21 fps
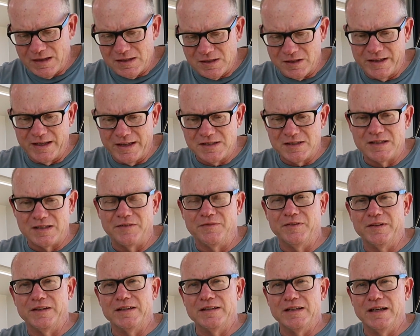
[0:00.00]
So that's
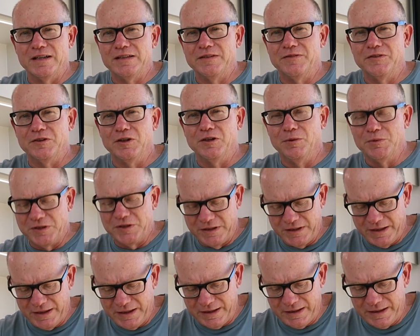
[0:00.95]
definitely a different
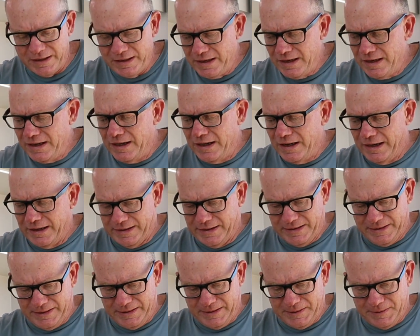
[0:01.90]
option there.
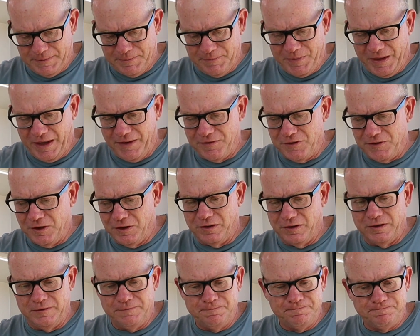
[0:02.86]
They've
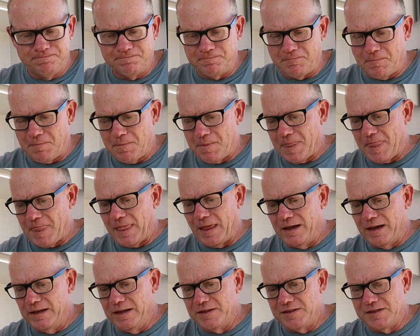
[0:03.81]
got,
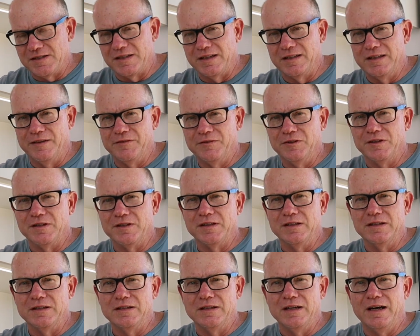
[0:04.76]
as I said, they've got
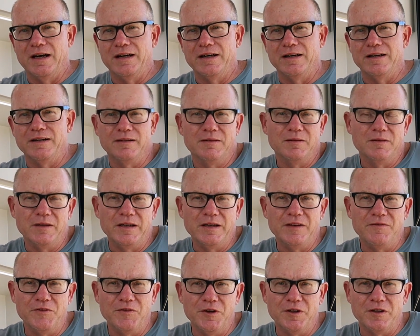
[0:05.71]
the
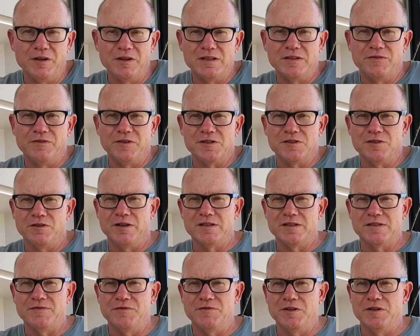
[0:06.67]
inverter, different
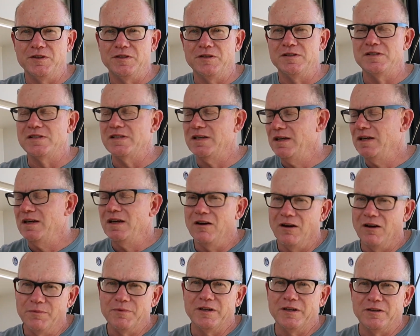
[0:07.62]
size inverters.
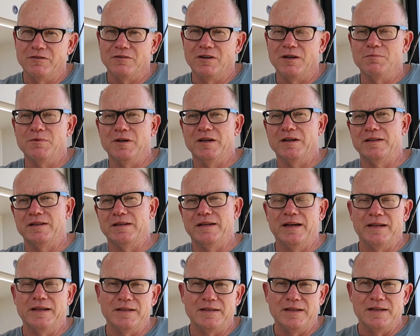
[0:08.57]
I'm going to grab one
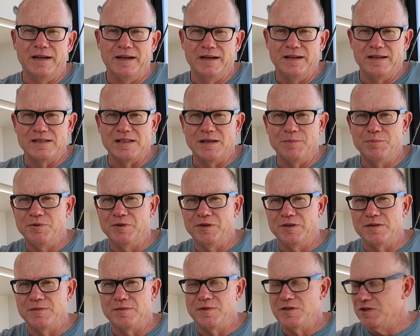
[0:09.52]
at some
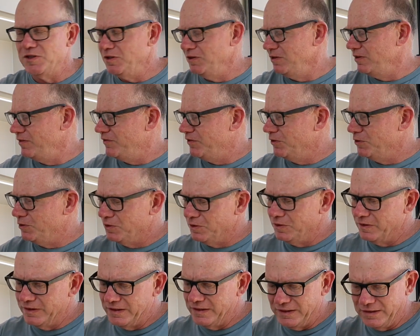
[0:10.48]
point soon
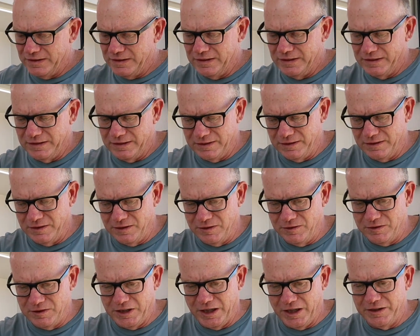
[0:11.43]
for the
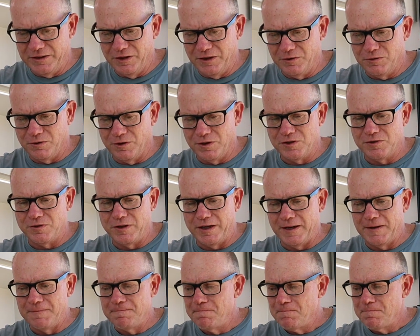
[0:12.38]
Jayco
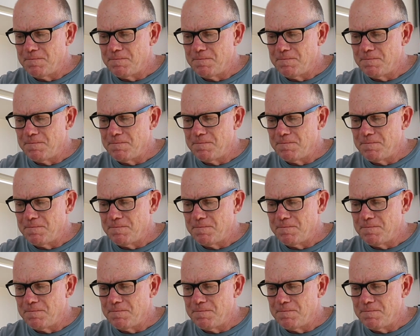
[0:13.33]
Crosstrack.